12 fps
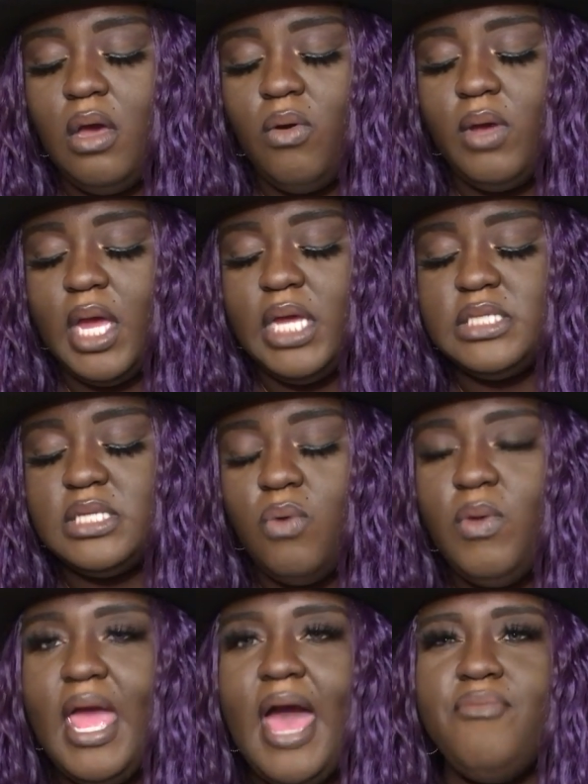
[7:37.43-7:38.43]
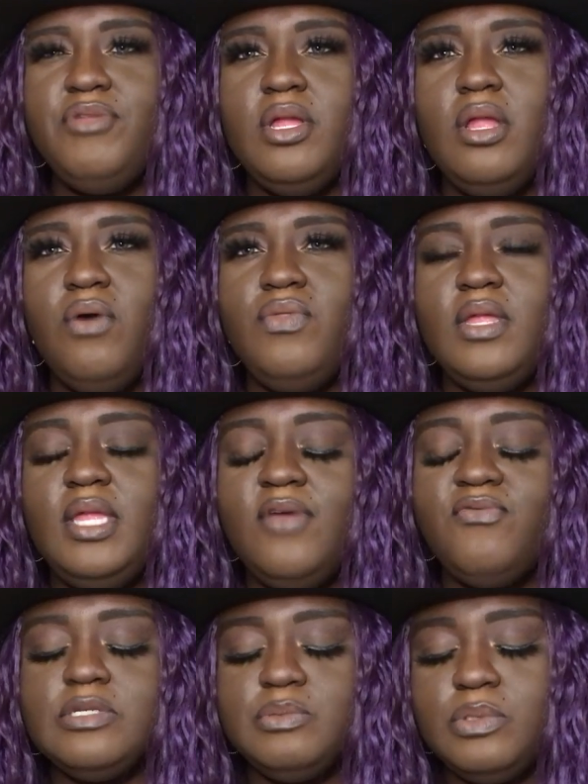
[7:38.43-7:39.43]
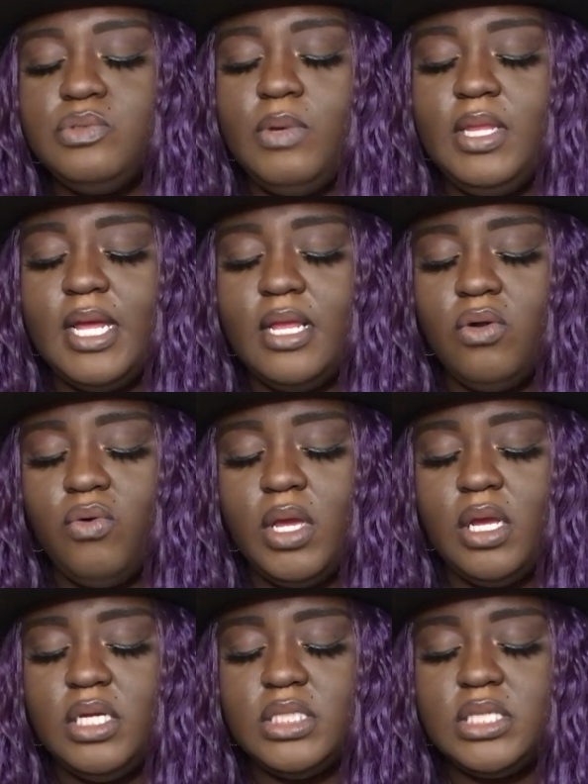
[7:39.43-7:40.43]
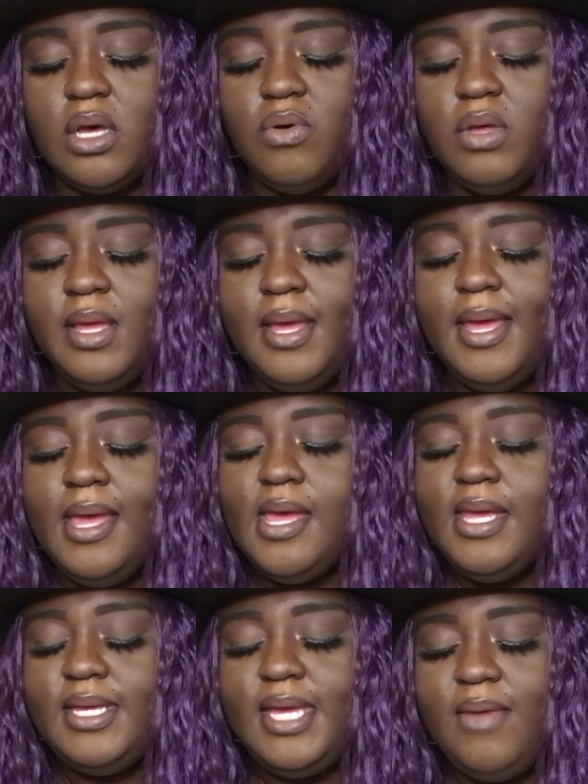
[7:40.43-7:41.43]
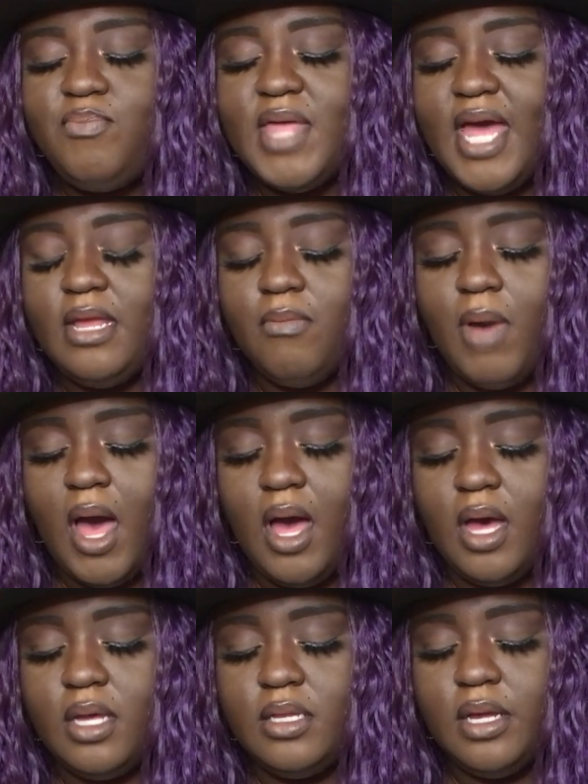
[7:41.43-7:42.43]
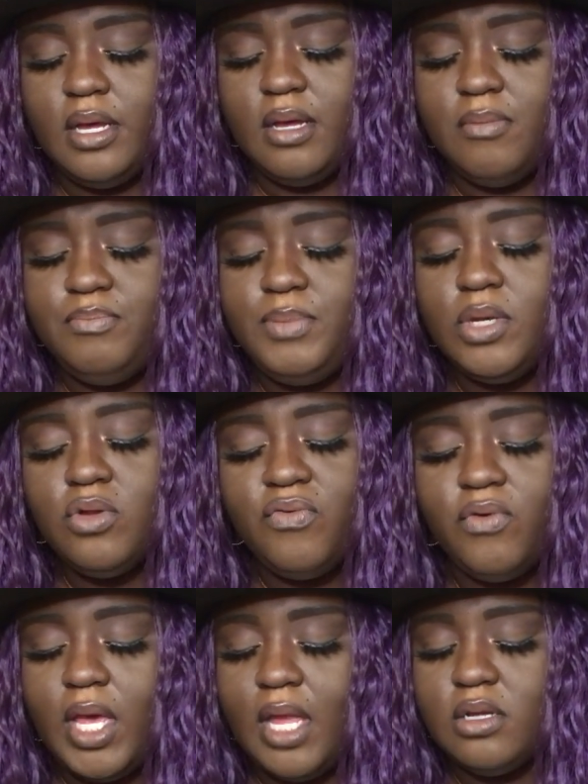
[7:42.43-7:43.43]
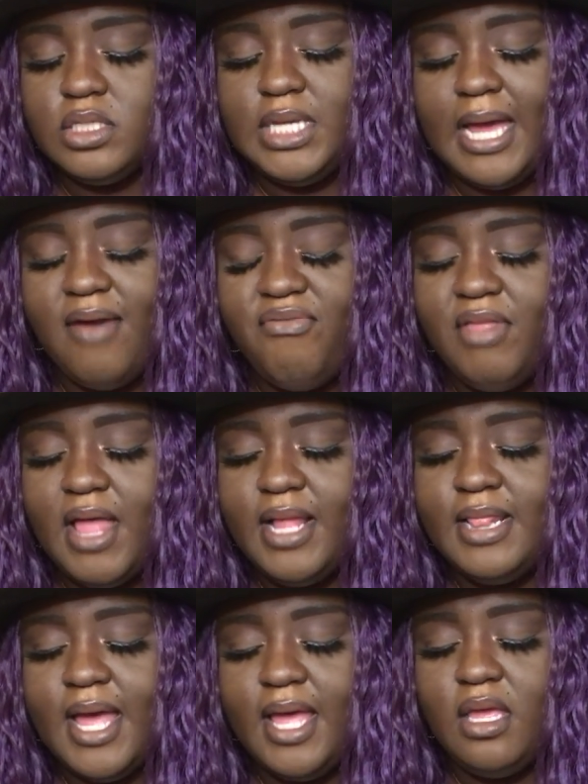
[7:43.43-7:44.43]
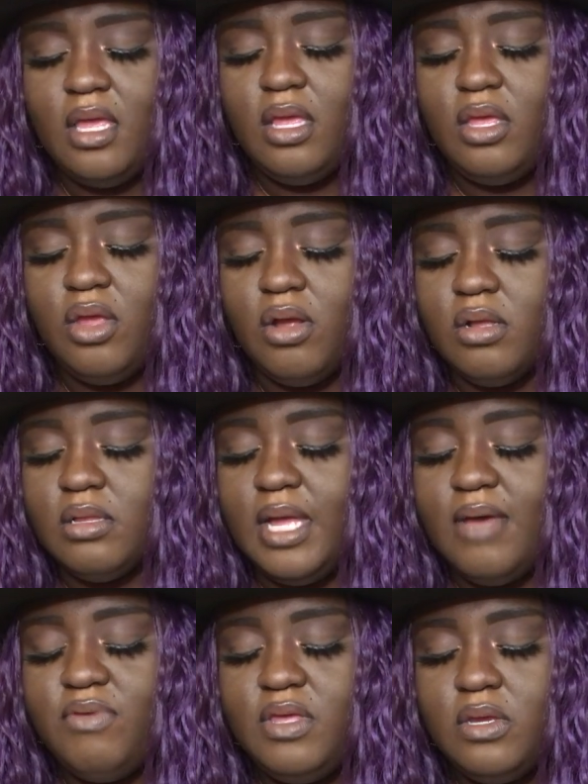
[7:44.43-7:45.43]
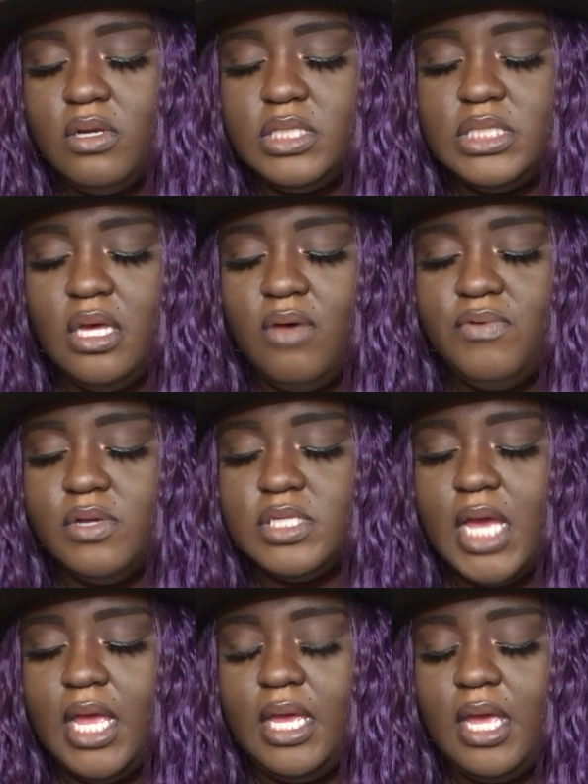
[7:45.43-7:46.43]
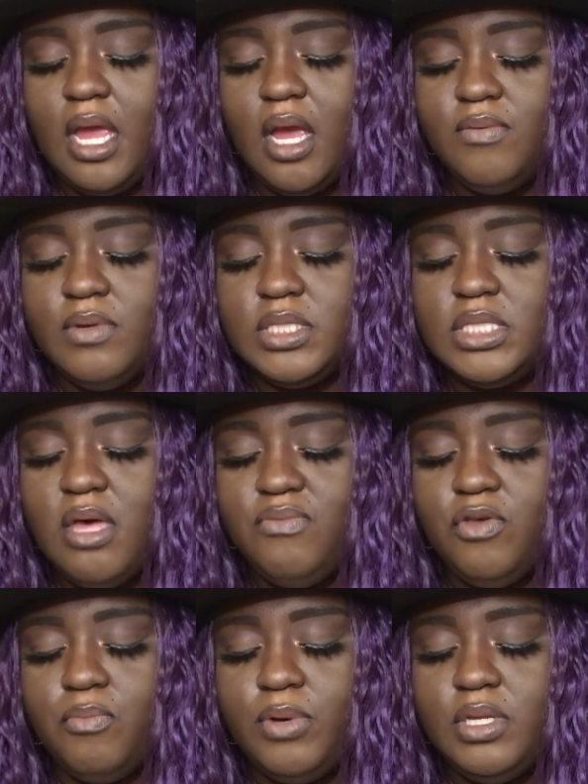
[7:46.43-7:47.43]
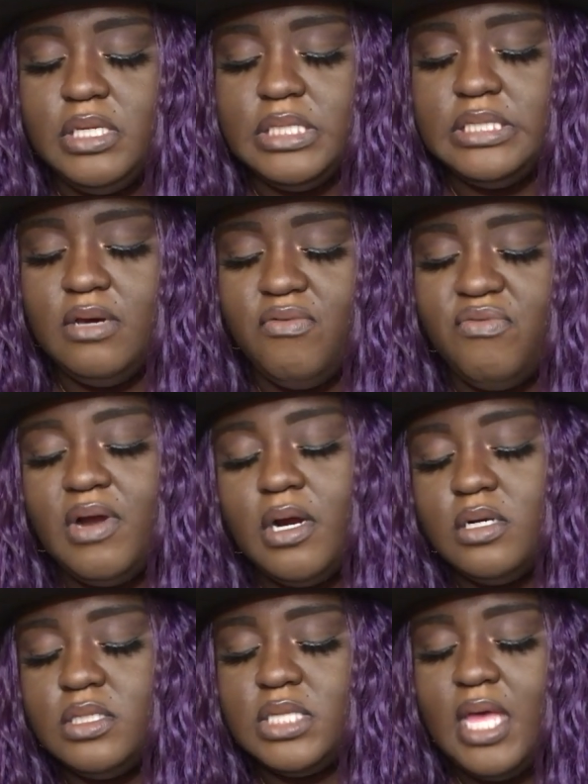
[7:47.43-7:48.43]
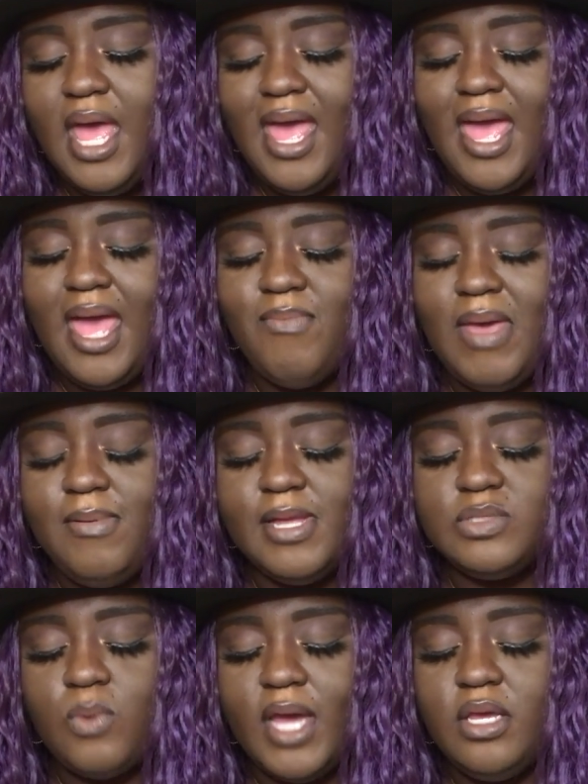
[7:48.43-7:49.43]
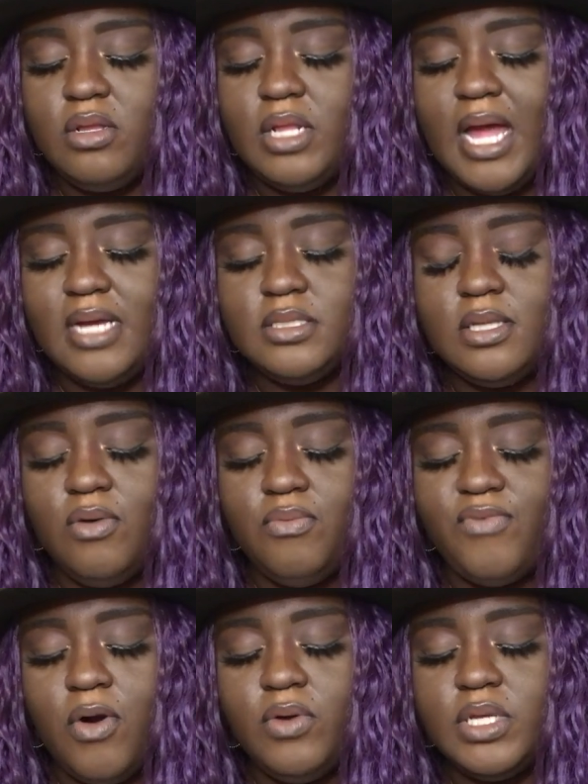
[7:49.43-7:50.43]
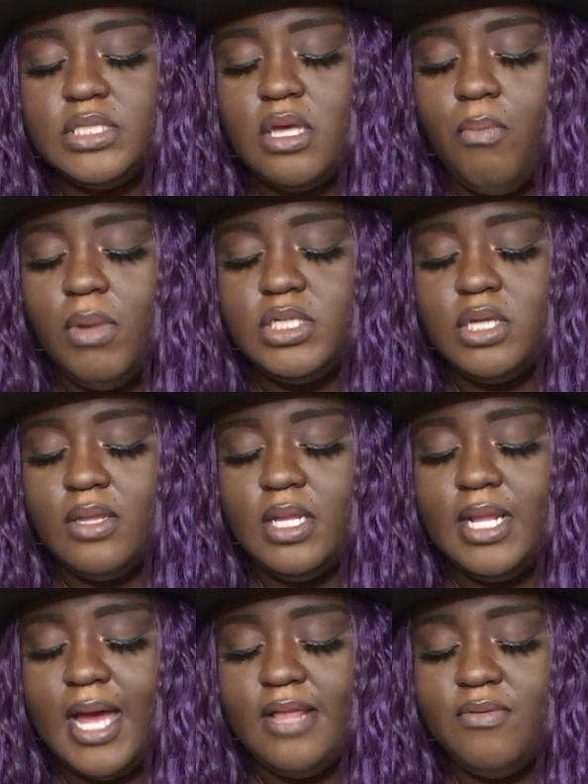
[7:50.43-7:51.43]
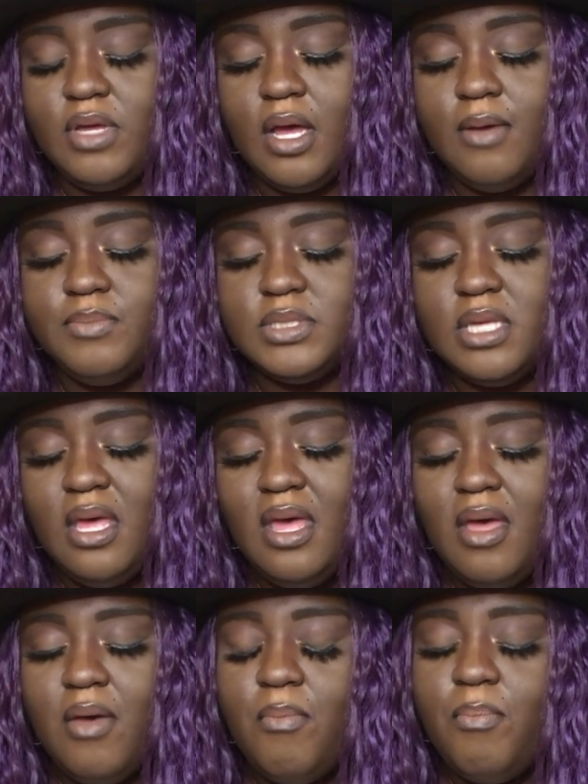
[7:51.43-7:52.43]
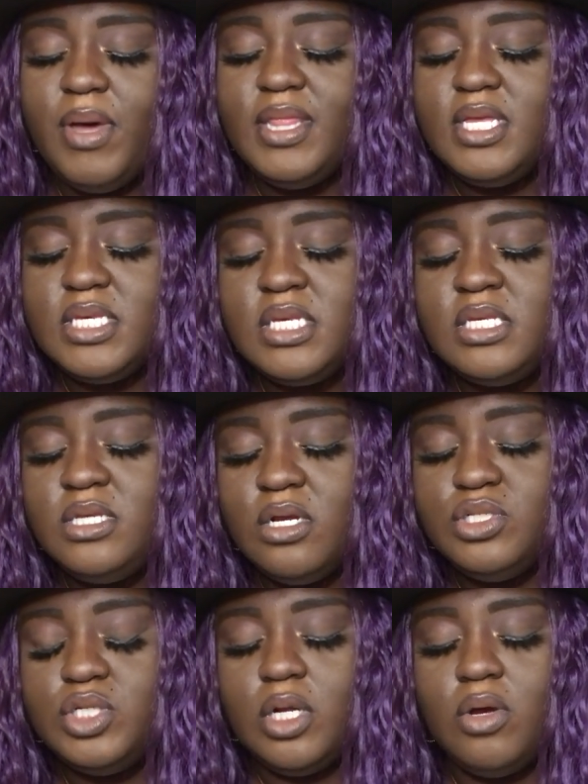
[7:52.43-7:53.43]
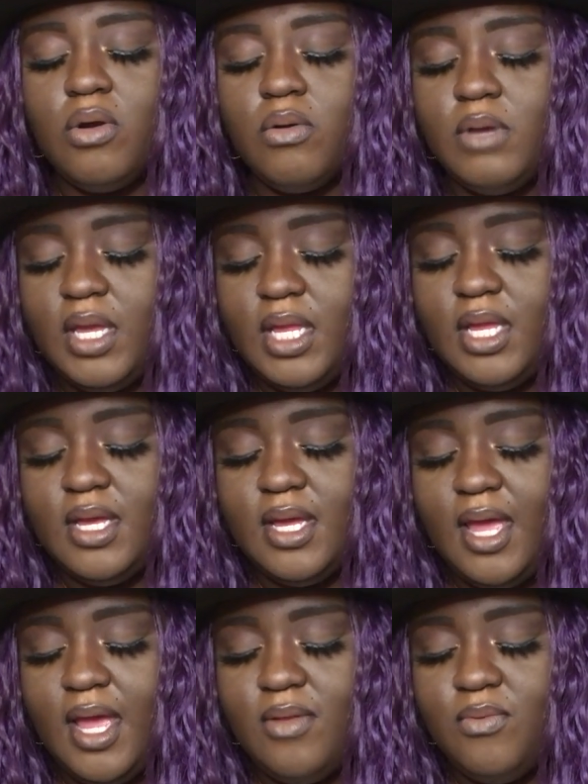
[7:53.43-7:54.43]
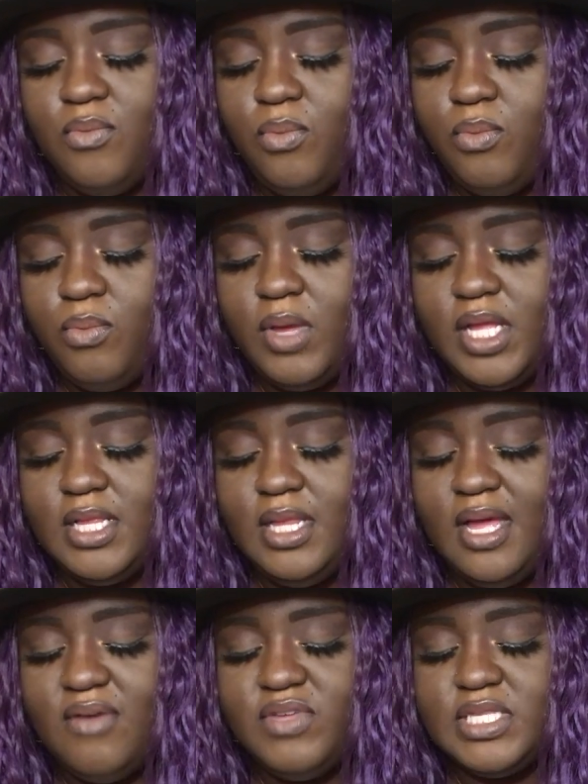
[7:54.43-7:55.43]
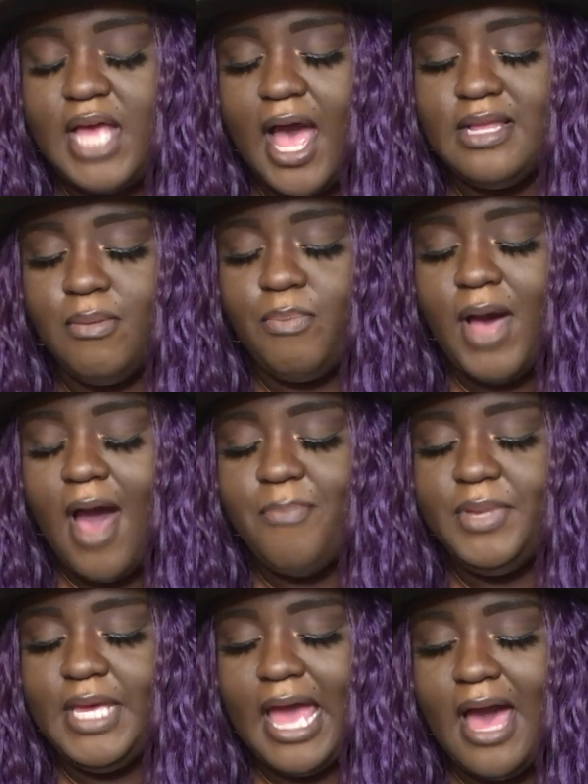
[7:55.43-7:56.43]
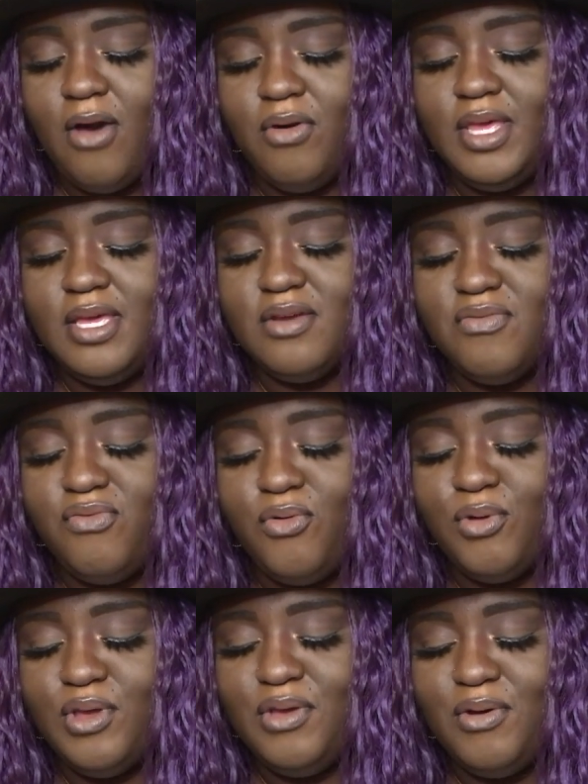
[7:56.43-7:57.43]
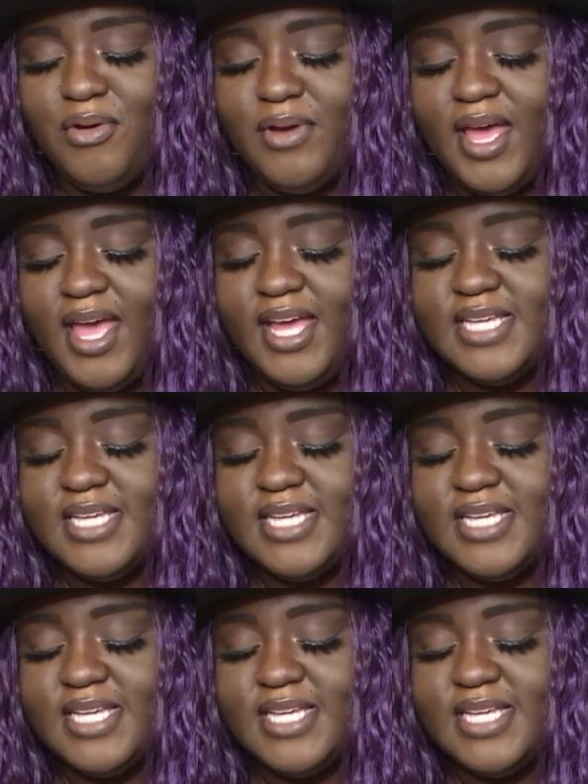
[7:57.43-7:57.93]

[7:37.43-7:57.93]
Okay, so we have to know the difference between that Aquarius. So keep that in mind. Um, beautiful energy. I feel like that you're loving yourself, you're taking care of yourself, you're putting yourself first. And maybe that's why you're not so focused so much on the Knight of Cups. But this is your general reading, and love is kind of popping out here for you, okay?